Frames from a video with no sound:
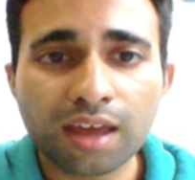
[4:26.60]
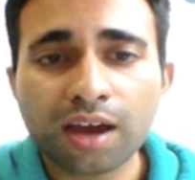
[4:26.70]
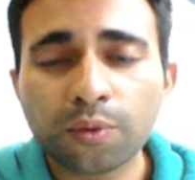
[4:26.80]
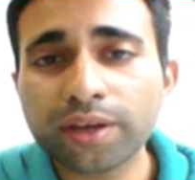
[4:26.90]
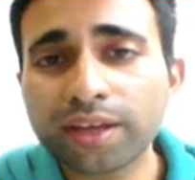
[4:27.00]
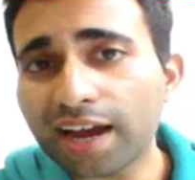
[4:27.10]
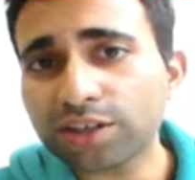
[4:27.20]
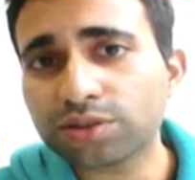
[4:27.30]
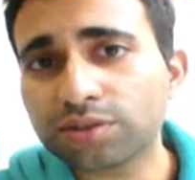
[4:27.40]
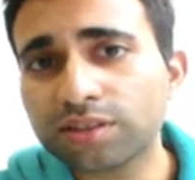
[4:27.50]
We can
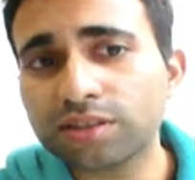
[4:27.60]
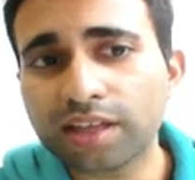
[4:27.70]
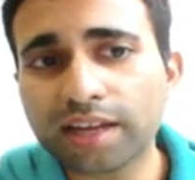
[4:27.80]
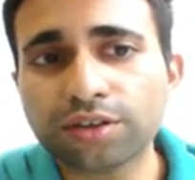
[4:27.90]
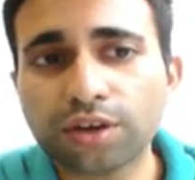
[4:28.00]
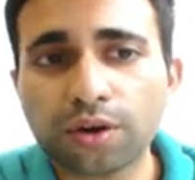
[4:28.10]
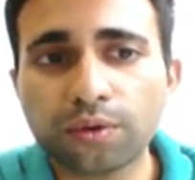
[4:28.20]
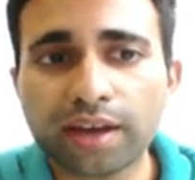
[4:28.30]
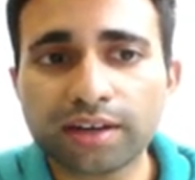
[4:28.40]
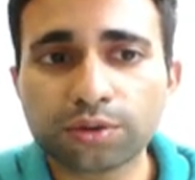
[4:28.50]
actually then go
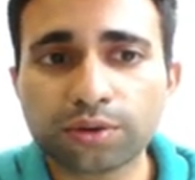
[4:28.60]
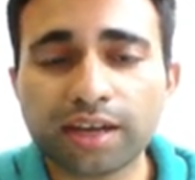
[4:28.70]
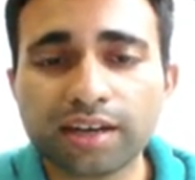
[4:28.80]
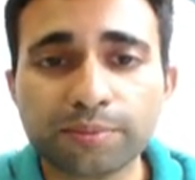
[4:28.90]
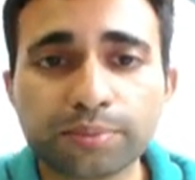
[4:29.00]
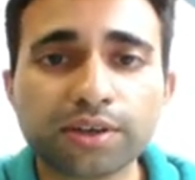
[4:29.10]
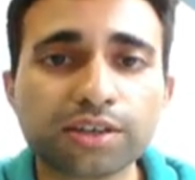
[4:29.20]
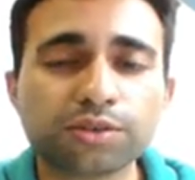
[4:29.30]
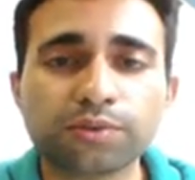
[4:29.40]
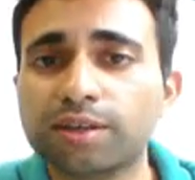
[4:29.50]
and create a
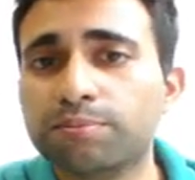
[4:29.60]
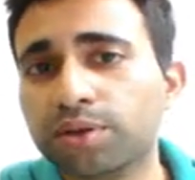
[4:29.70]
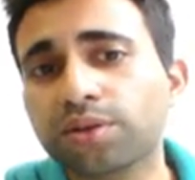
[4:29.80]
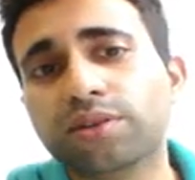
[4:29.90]
production-ready build